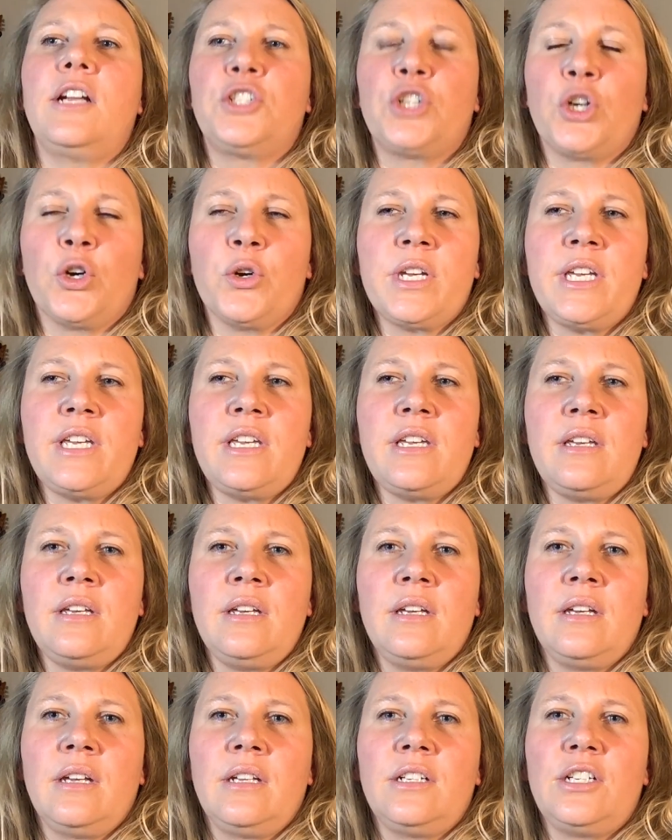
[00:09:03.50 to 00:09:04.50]
a turkey.
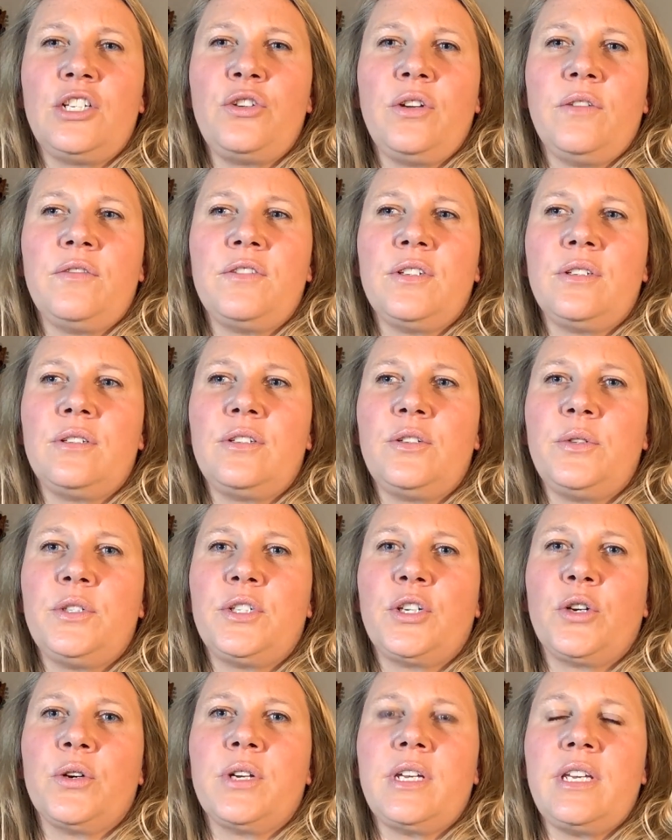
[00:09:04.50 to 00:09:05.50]
Did you have to do a
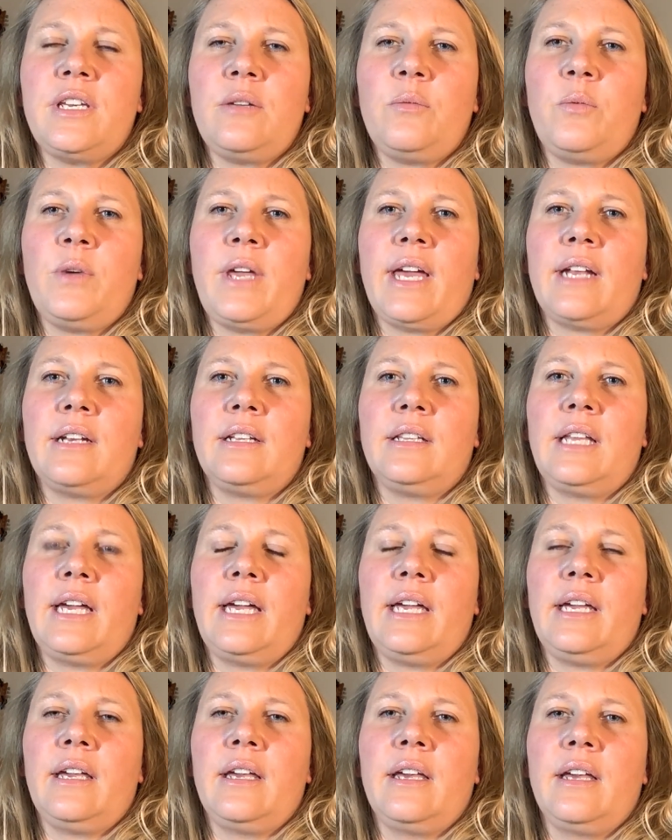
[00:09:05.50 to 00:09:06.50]
turkey? We had to
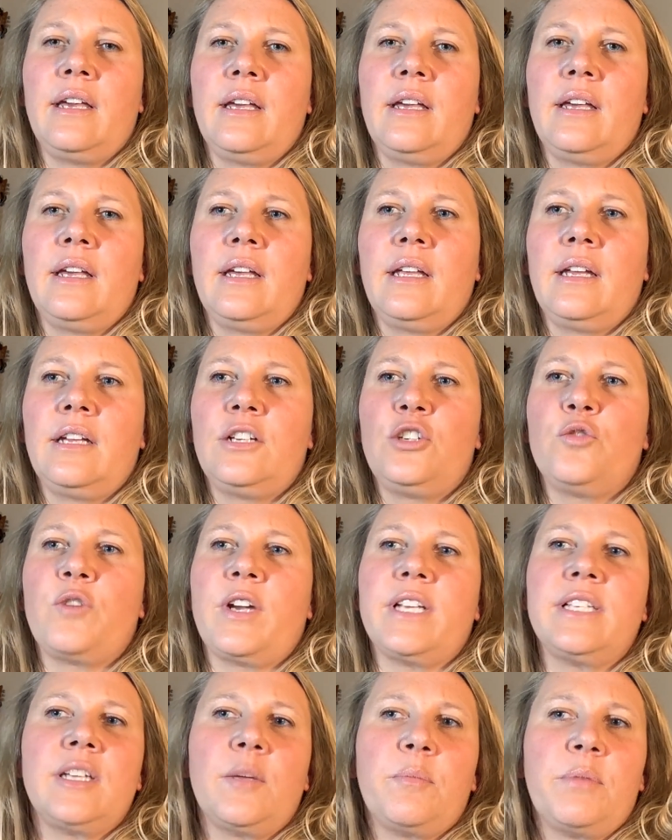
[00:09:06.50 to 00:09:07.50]
like
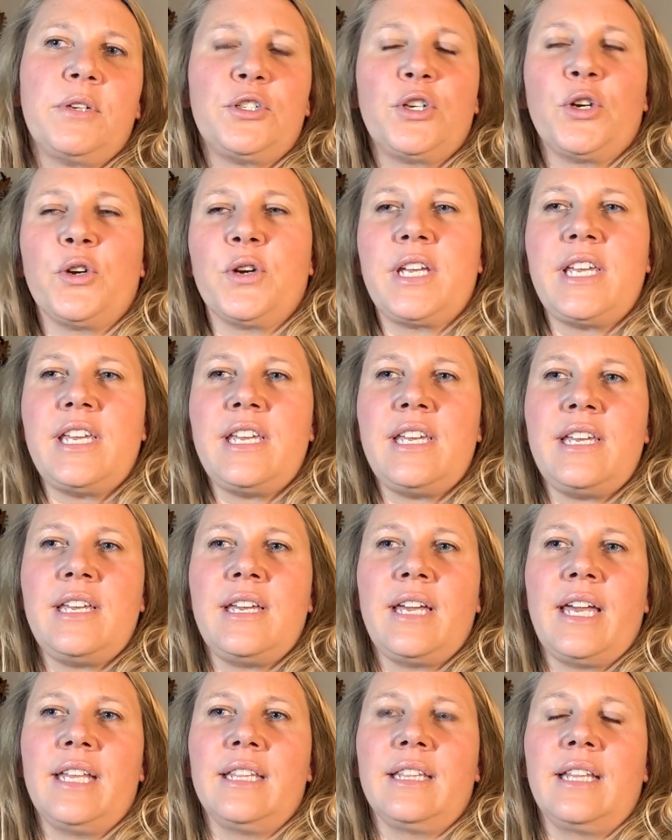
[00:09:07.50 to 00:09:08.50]
dress up a
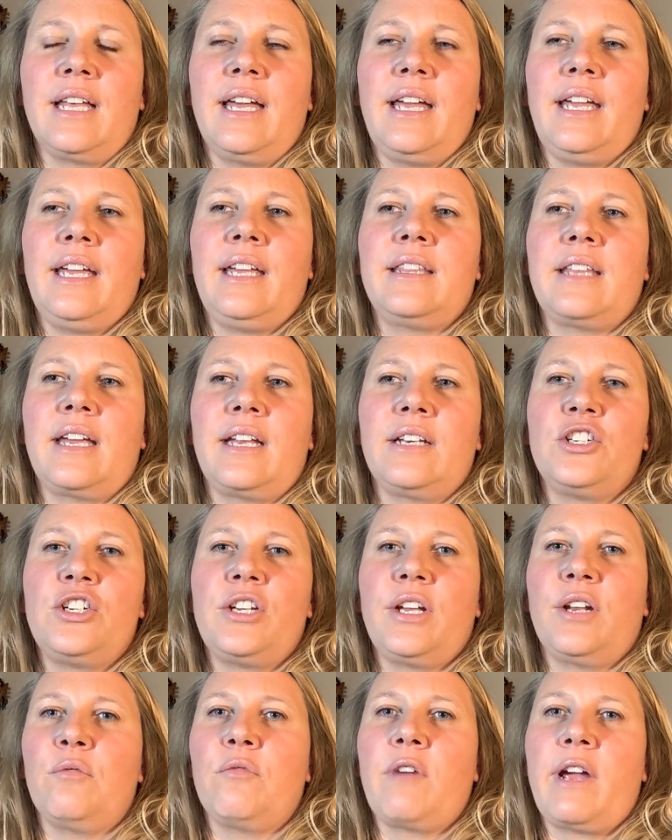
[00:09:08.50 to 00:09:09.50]
turkey, and like then
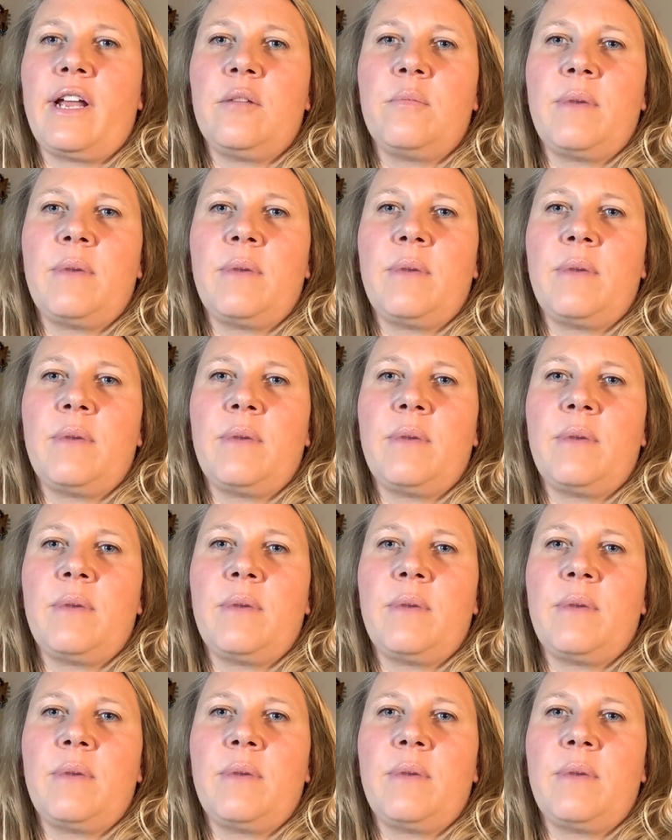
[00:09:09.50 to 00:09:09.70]
she had to write